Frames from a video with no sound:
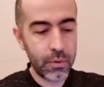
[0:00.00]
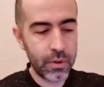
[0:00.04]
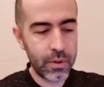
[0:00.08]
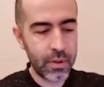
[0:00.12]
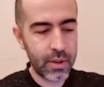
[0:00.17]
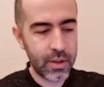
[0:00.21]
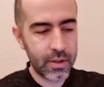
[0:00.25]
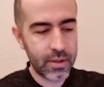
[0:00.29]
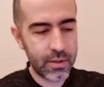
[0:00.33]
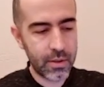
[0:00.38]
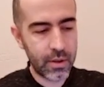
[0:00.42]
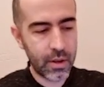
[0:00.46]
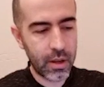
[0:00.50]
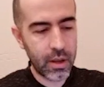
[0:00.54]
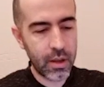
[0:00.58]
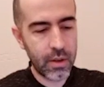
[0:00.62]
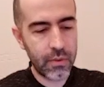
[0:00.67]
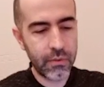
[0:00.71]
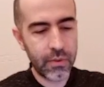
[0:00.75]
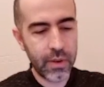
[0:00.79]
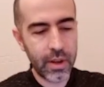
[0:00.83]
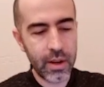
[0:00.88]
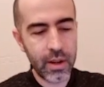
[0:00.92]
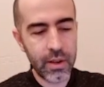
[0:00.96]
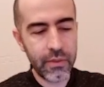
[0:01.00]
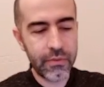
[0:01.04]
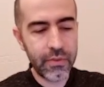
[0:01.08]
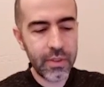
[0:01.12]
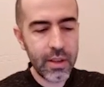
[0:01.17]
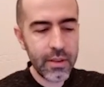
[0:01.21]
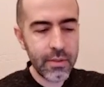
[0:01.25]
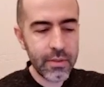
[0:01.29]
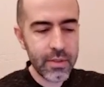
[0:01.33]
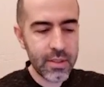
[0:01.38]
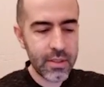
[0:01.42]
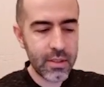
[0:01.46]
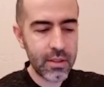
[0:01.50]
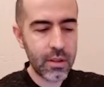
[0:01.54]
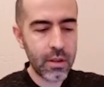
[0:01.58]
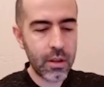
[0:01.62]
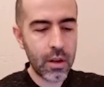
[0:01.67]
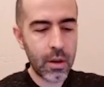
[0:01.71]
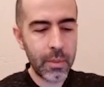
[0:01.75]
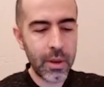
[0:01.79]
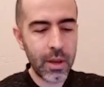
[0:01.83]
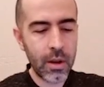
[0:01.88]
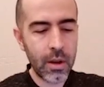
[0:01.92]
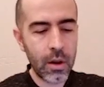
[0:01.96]
industry. If NFTs
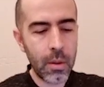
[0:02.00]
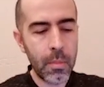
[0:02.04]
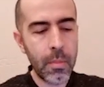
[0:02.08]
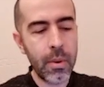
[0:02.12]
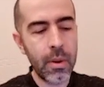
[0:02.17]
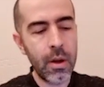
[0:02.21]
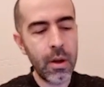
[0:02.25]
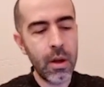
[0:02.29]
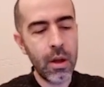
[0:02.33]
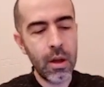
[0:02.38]
coming up,